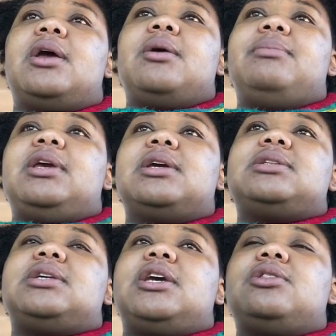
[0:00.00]
be
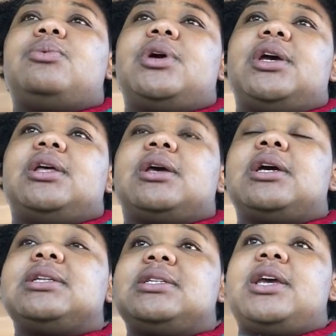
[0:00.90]
content
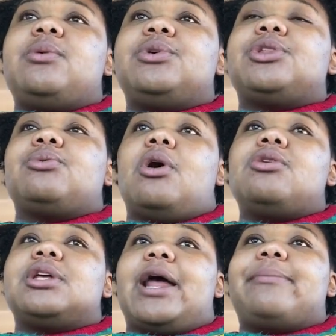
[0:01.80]
with the role
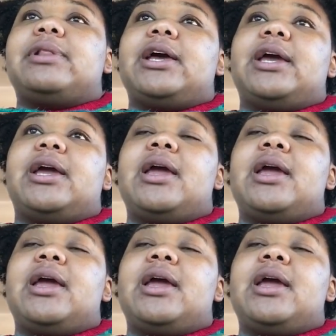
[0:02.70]
that I play,